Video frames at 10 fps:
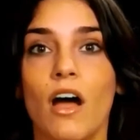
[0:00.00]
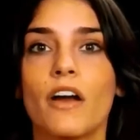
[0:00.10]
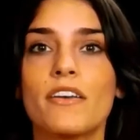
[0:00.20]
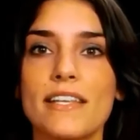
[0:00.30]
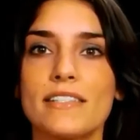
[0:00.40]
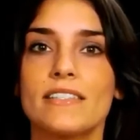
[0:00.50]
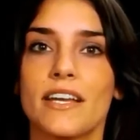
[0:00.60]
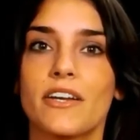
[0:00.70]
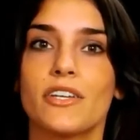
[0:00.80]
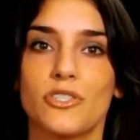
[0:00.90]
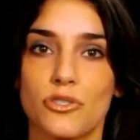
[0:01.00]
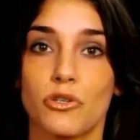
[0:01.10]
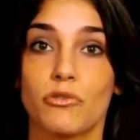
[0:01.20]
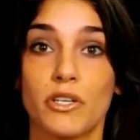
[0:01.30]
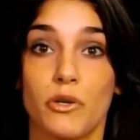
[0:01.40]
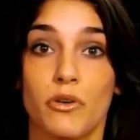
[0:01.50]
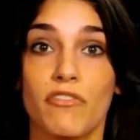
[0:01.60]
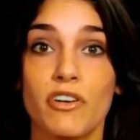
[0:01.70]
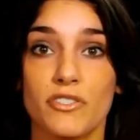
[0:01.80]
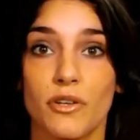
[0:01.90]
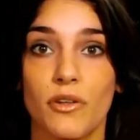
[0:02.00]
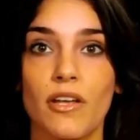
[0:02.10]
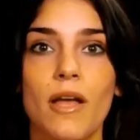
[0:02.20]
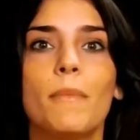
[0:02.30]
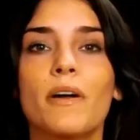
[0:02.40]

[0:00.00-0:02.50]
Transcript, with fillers: are necessarily true and universal